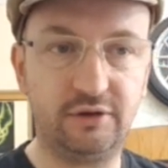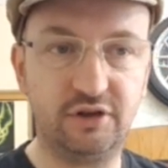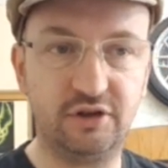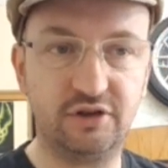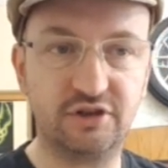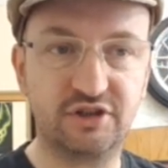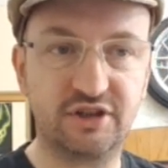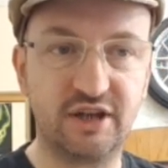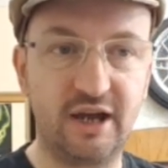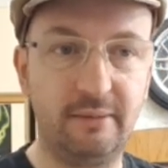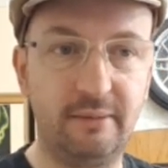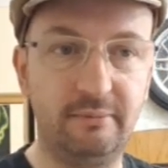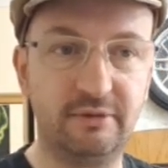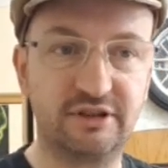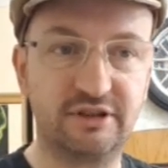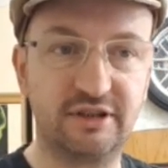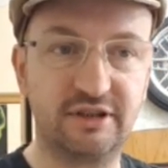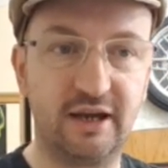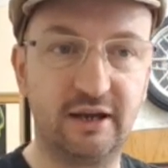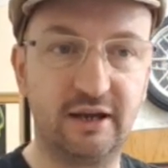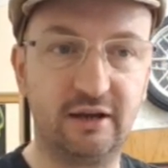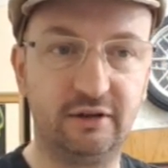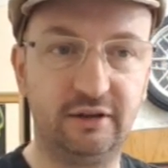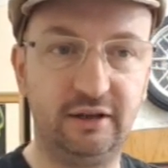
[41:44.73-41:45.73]
do the same
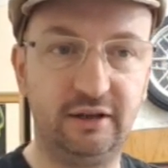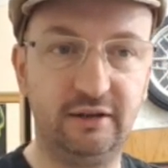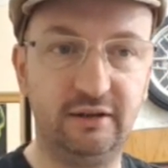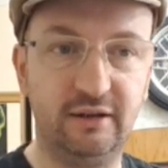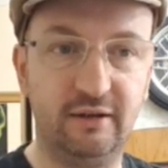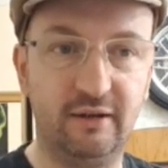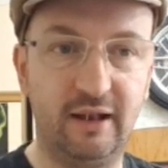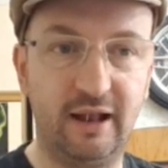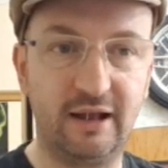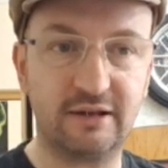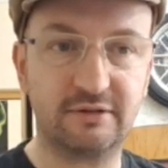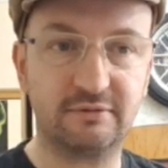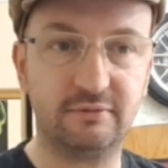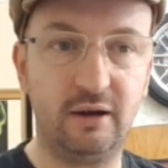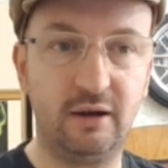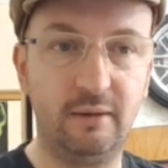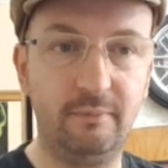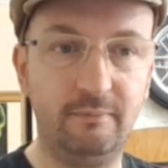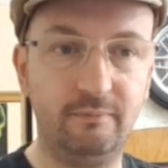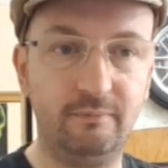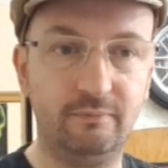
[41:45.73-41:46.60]
mistake I did in the last one.